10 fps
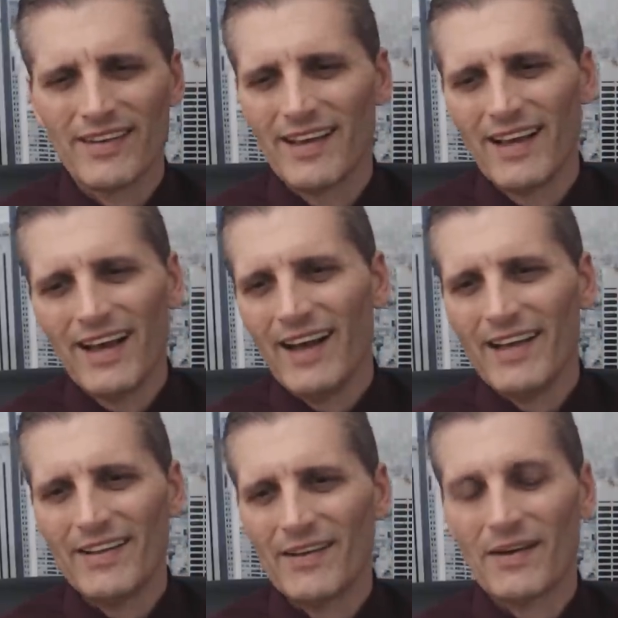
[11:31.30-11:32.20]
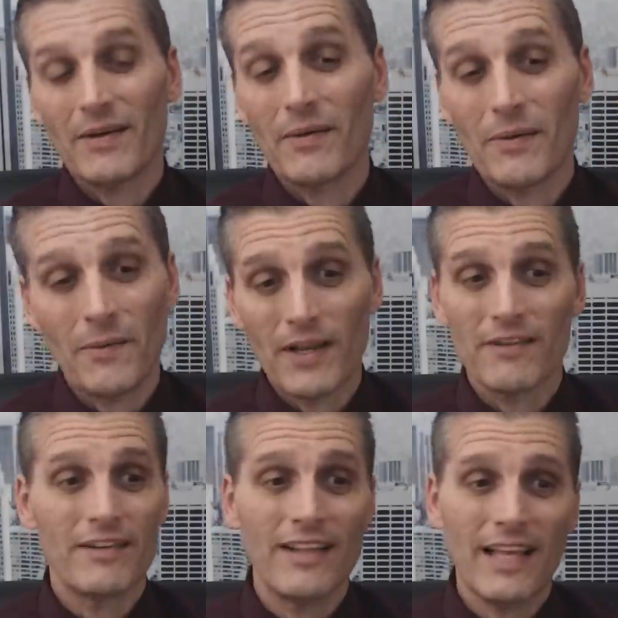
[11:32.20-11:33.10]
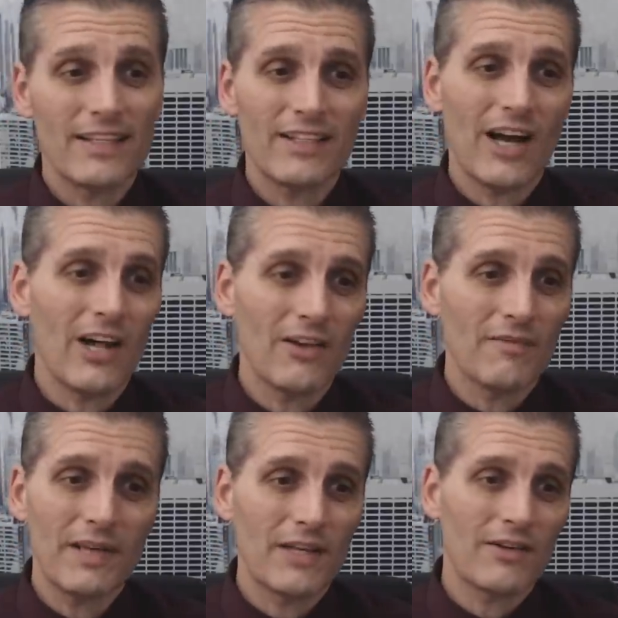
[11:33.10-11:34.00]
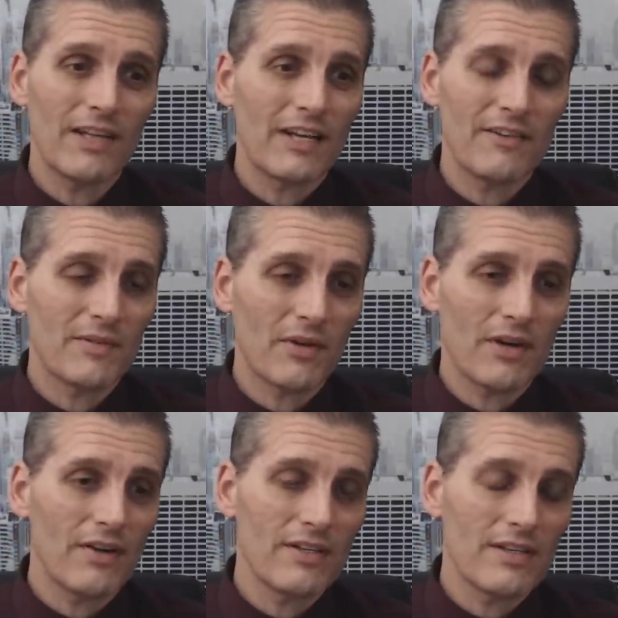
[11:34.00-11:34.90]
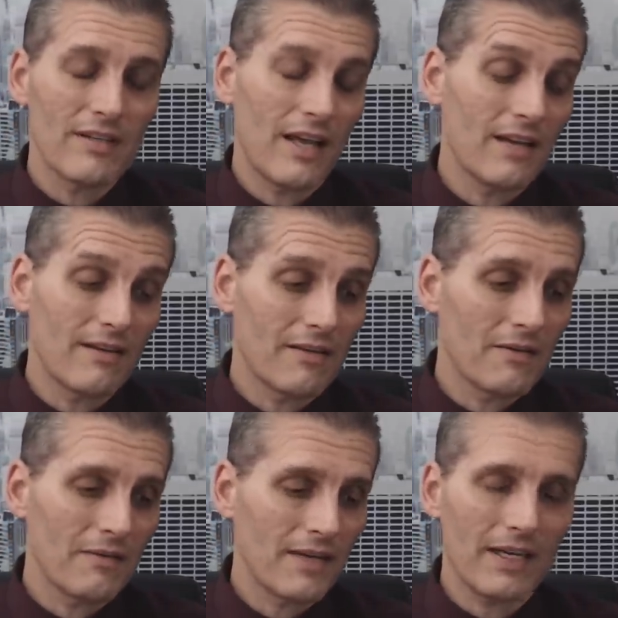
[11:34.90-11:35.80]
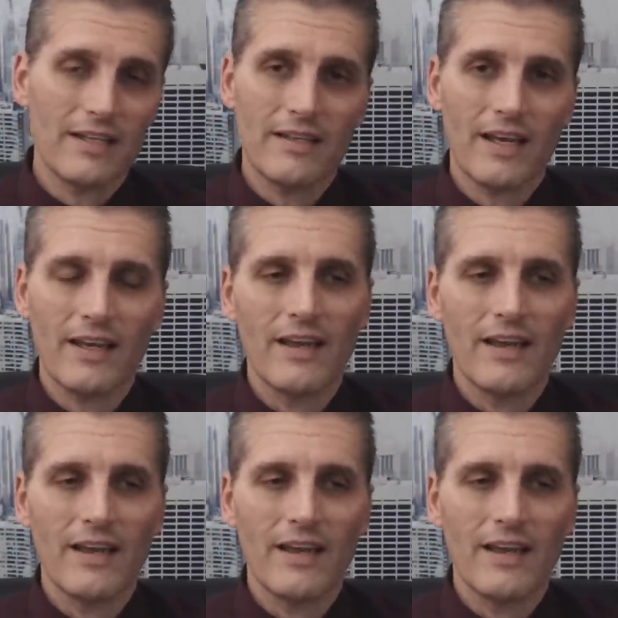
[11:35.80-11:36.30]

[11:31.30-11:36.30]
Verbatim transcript: I don't. I don't know why you you like the dollar, but you don't like cryptocurrencies. I don't know. What can I tell you?